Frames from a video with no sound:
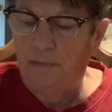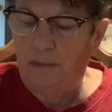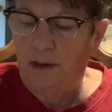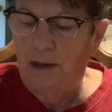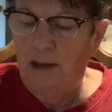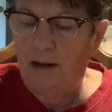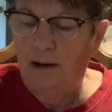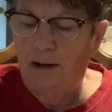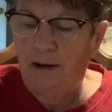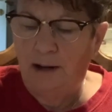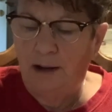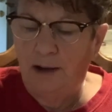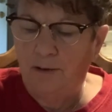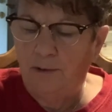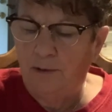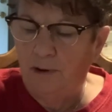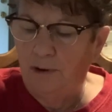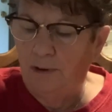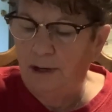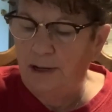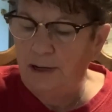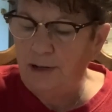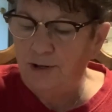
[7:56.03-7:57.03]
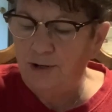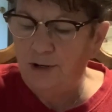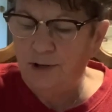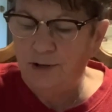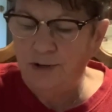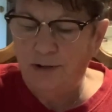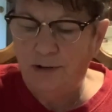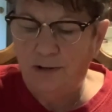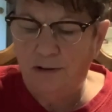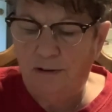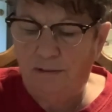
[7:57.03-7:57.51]
it literally just
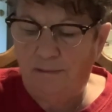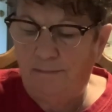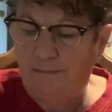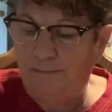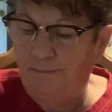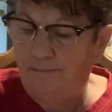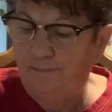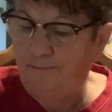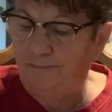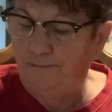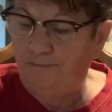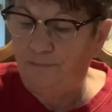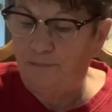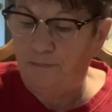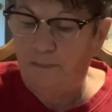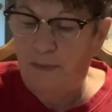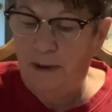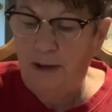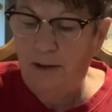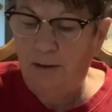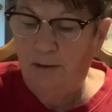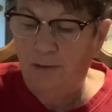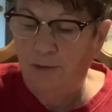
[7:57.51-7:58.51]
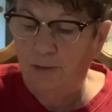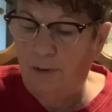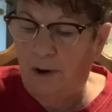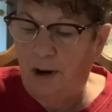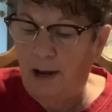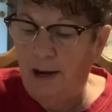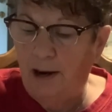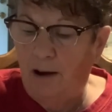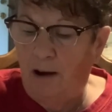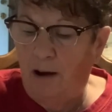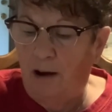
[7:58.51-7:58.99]
peels
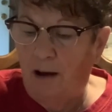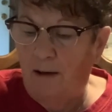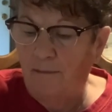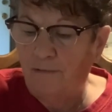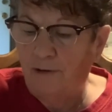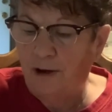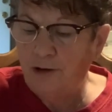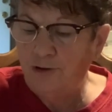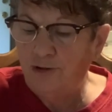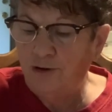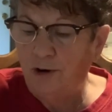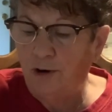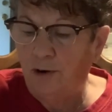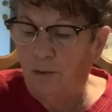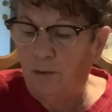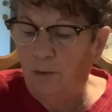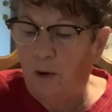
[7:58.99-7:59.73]
right off. I should have